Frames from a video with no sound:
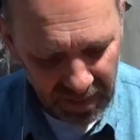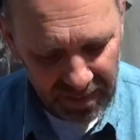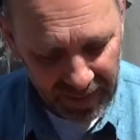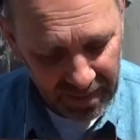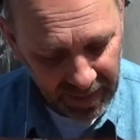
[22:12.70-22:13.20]
Then
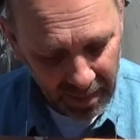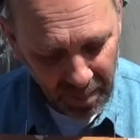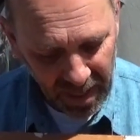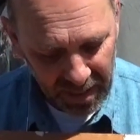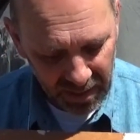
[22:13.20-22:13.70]
Dad came
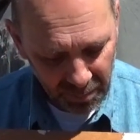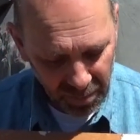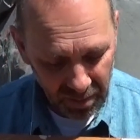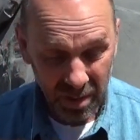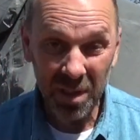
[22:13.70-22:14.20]
back and he
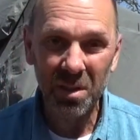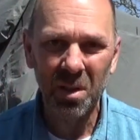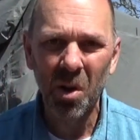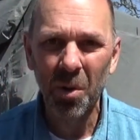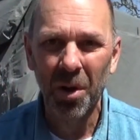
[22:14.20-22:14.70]
put on his
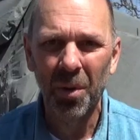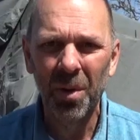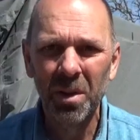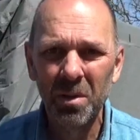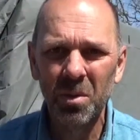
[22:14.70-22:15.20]
logo.
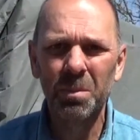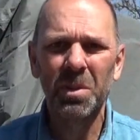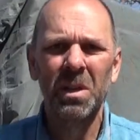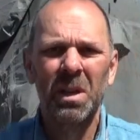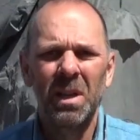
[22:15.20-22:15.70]

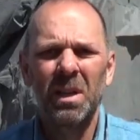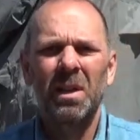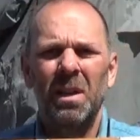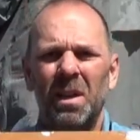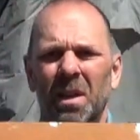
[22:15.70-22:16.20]
Whoops.
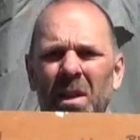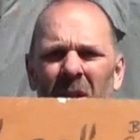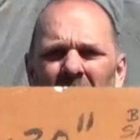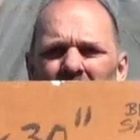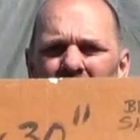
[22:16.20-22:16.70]

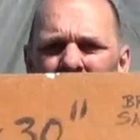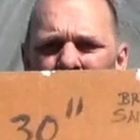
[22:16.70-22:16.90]
His